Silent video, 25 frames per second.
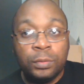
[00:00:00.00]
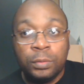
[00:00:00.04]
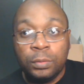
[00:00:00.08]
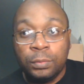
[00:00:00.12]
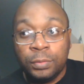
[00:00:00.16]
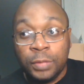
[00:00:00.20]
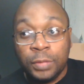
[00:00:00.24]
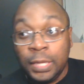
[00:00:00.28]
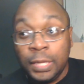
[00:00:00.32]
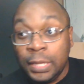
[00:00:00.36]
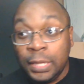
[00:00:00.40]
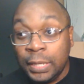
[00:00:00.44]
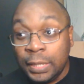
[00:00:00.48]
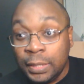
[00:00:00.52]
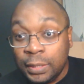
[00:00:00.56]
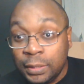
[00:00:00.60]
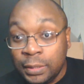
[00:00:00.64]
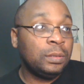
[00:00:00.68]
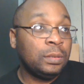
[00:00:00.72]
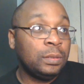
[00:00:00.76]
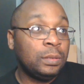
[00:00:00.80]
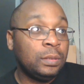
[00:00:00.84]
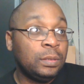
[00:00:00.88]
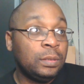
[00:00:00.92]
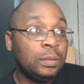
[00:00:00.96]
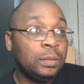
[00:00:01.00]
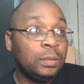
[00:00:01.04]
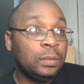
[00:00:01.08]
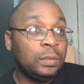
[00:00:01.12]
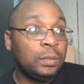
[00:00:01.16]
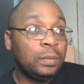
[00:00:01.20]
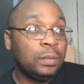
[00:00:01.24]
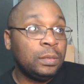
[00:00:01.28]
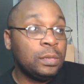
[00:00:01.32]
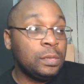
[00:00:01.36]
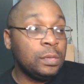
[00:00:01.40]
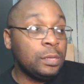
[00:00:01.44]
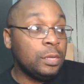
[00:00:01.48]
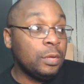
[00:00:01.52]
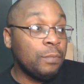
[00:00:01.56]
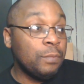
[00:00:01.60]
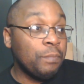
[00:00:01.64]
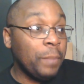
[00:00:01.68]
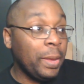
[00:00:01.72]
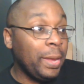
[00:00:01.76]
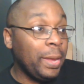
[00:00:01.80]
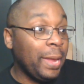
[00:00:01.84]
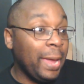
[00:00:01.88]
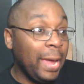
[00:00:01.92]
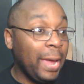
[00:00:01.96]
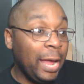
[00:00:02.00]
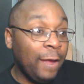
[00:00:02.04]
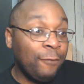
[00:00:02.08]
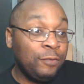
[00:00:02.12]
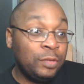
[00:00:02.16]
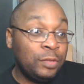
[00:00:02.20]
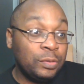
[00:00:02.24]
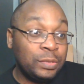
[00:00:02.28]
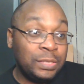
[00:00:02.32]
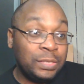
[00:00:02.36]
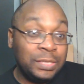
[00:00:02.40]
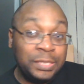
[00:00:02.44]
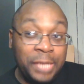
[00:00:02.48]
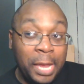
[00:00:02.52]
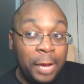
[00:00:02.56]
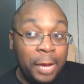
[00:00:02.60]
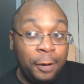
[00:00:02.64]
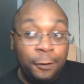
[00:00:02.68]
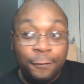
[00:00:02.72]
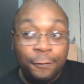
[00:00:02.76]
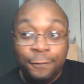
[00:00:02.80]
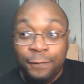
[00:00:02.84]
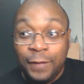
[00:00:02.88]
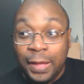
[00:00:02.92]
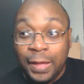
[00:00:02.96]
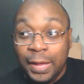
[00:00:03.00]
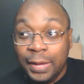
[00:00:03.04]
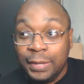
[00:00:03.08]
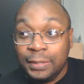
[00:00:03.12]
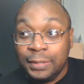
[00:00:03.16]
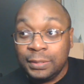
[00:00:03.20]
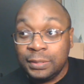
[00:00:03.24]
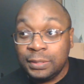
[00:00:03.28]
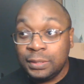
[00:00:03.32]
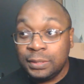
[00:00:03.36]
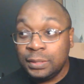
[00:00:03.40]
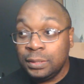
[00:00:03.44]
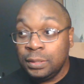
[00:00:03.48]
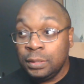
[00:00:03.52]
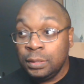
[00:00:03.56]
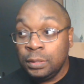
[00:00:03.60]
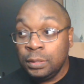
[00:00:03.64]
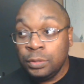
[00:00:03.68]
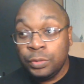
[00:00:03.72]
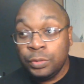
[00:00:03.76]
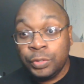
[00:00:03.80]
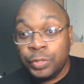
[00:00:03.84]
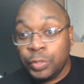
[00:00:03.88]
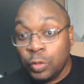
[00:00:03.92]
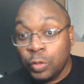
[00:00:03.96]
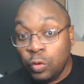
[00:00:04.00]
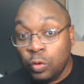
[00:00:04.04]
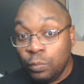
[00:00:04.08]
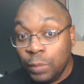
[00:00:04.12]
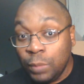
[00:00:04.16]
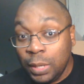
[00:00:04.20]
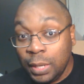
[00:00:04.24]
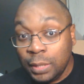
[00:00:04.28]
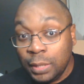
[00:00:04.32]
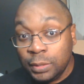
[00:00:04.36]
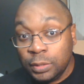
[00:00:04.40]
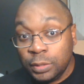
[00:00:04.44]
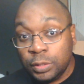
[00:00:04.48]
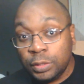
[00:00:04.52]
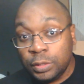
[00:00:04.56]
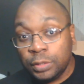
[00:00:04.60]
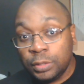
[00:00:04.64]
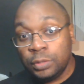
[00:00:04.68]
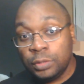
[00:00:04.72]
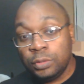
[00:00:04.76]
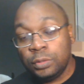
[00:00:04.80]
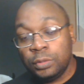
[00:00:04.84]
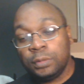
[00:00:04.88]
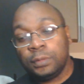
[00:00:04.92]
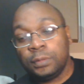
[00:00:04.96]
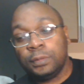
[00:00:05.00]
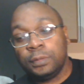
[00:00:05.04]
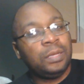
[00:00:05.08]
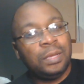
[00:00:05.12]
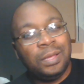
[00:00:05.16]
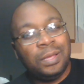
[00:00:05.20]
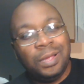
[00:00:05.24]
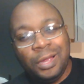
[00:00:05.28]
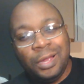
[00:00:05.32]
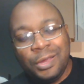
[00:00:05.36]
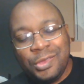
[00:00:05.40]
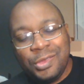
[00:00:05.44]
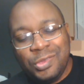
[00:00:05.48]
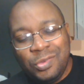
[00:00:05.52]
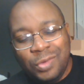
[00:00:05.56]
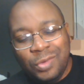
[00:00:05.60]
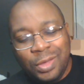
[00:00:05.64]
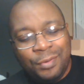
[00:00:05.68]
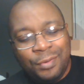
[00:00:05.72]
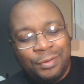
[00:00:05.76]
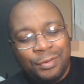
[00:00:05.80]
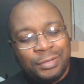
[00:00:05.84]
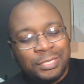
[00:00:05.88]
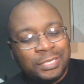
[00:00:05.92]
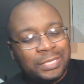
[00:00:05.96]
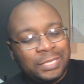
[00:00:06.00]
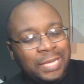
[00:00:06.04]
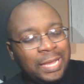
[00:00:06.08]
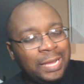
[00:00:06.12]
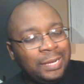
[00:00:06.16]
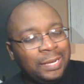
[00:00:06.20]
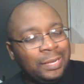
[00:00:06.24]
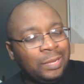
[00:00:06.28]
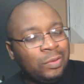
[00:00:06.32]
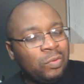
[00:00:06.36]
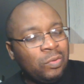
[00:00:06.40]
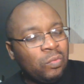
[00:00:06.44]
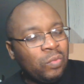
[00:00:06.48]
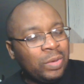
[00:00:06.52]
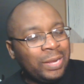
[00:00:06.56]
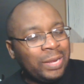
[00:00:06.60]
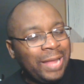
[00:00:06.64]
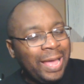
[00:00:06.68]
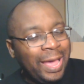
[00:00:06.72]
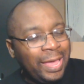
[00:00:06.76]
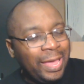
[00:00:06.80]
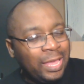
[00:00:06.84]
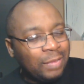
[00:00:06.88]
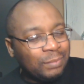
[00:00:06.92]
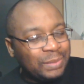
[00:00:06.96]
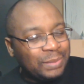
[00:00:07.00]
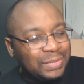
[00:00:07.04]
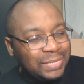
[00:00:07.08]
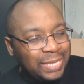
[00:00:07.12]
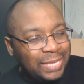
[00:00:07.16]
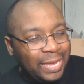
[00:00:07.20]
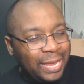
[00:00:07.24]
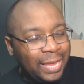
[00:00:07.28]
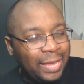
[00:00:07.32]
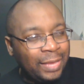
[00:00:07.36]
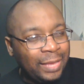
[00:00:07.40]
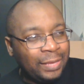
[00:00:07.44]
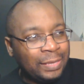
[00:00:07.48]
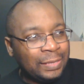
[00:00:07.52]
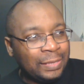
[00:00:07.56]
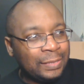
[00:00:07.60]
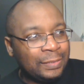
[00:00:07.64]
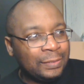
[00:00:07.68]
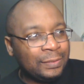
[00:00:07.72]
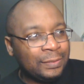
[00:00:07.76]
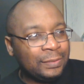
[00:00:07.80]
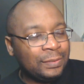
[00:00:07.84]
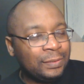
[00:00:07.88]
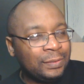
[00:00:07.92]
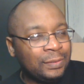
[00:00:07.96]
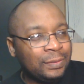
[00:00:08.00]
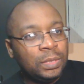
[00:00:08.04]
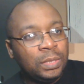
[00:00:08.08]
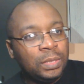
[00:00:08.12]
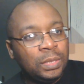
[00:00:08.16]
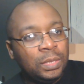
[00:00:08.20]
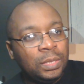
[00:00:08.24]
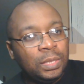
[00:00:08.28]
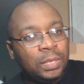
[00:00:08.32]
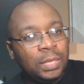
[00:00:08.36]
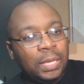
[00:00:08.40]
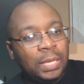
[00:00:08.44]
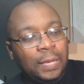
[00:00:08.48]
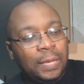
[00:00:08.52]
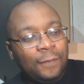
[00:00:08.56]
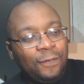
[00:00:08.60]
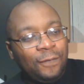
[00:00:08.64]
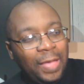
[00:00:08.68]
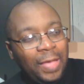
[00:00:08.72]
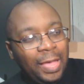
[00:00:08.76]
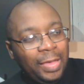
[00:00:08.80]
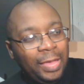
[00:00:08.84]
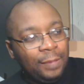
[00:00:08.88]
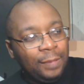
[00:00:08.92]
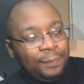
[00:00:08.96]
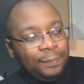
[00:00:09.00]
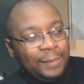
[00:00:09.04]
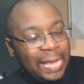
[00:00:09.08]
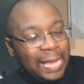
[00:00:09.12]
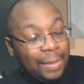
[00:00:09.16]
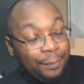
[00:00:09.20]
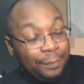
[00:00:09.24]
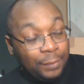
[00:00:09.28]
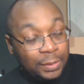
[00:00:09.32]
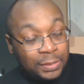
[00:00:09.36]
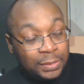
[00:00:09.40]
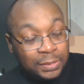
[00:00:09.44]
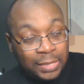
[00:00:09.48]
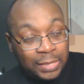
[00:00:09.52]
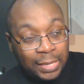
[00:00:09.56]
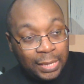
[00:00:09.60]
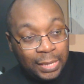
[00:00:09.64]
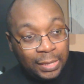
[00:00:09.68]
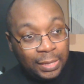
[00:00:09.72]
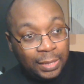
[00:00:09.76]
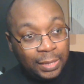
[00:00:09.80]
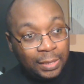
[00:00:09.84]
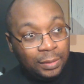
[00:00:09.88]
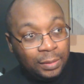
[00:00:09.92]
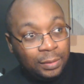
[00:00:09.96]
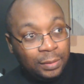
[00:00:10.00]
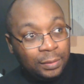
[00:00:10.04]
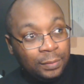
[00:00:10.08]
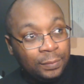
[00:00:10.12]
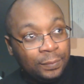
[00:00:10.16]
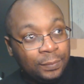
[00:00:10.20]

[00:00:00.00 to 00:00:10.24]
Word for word: things. You may have to sacrifice so much. Are you understanding what I am saying? If I am not mistaken,